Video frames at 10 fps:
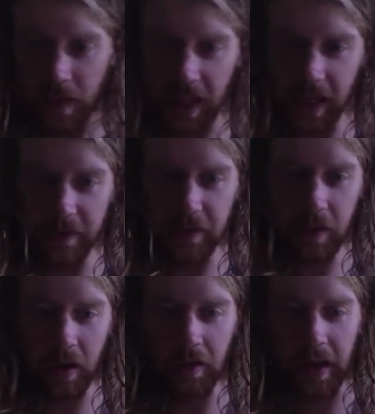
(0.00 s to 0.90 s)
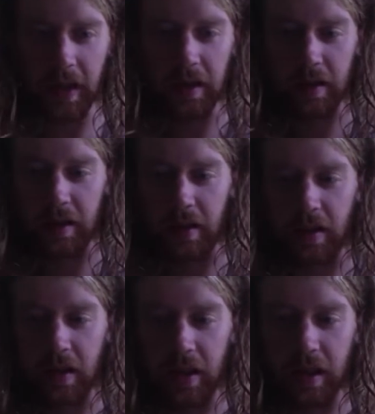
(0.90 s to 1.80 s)
after all that, the
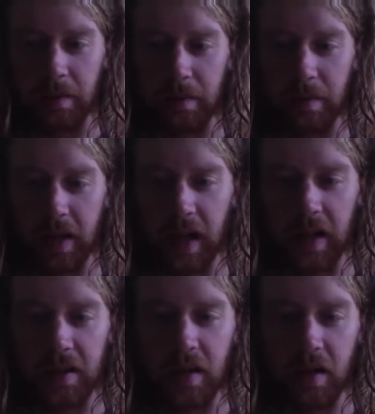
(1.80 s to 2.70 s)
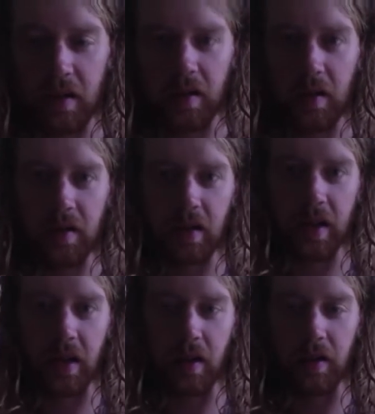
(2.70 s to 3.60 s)
guys are
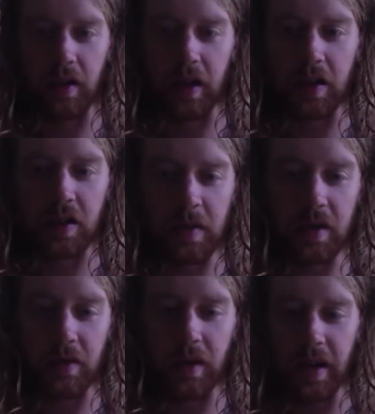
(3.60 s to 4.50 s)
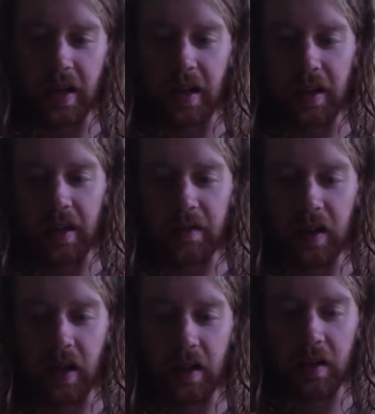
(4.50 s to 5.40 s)
got all their instruments ready, and they've got,